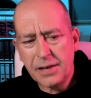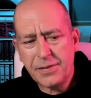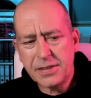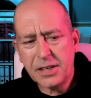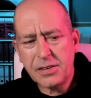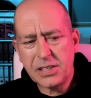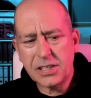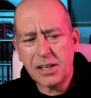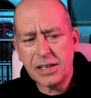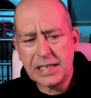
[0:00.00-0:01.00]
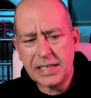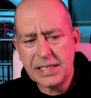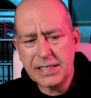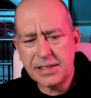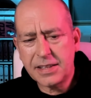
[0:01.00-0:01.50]
If it's only
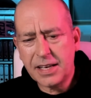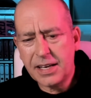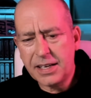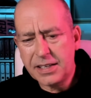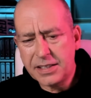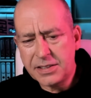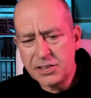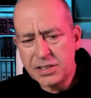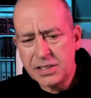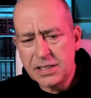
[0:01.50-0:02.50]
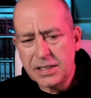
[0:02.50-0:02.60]
slightly, then